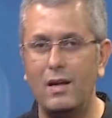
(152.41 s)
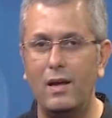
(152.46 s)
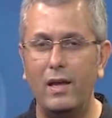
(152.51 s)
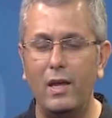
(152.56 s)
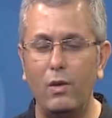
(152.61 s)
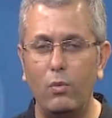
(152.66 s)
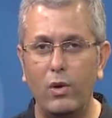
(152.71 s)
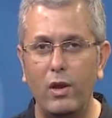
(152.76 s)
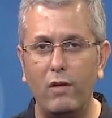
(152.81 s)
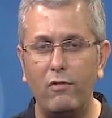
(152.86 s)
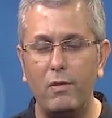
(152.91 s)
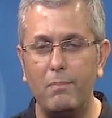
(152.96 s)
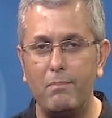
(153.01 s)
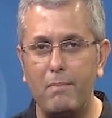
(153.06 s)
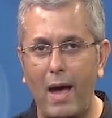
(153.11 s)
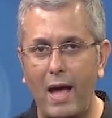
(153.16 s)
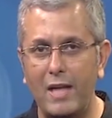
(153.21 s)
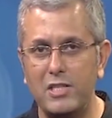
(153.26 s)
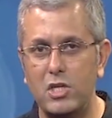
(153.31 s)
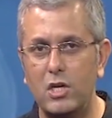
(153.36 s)
he would have
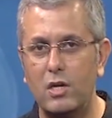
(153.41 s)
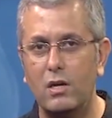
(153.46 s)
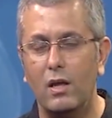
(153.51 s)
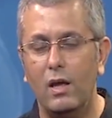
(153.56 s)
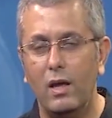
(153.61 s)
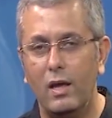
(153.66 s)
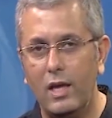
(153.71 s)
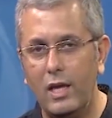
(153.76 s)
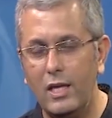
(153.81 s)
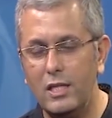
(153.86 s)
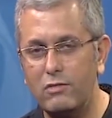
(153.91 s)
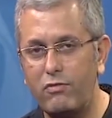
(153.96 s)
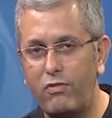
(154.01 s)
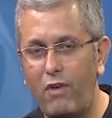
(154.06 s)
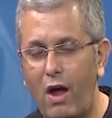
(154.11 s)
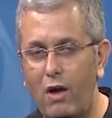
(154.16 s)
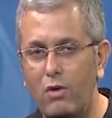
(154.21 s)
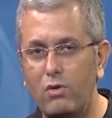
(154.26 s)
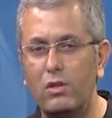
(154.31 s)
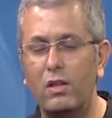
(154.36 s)
imagined he's
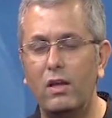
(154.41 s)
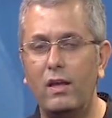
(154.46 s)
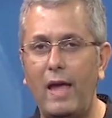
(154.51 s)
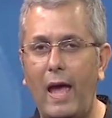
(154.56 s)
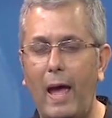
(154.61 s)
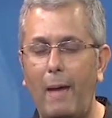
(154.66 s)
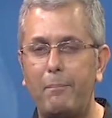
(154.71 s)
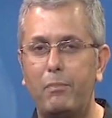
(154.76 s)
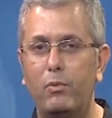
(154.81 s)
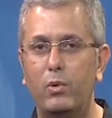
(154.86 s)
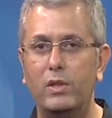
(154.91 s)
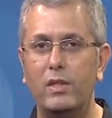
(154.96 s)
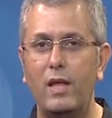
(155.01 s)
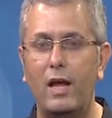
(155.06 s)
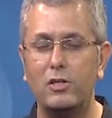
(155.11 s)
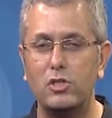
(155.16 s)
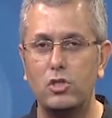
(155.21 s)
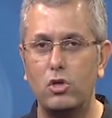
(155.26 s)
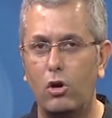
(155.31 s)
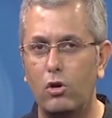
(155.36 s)
found the gap with
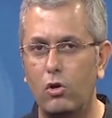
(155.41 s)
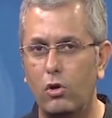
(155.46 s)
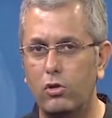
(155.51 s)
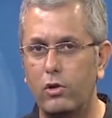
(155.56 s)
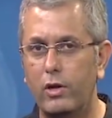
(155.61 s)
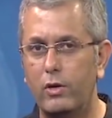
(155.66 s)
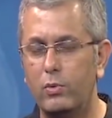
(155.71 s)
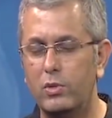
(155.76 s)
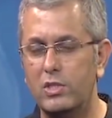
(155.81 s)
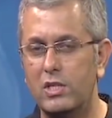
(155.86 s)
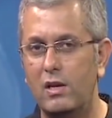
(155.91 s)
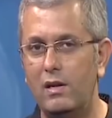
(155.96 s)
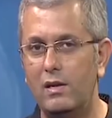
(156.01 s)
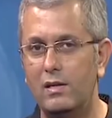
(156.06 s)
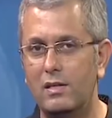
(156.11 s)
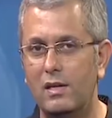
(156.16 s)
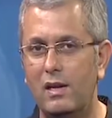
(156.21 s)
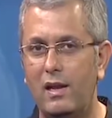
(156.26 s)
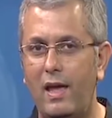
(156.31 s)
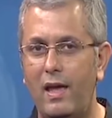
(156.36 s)
that shot, although it was a
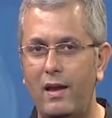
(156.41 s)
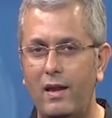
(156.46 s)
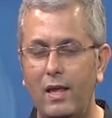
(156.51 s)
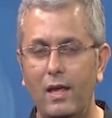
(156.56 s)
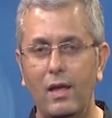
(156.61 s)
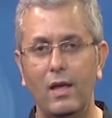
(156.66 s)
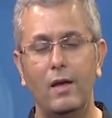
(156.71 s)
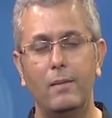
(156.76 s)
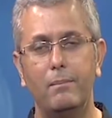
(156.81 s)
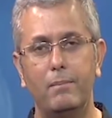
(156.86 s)
little airy.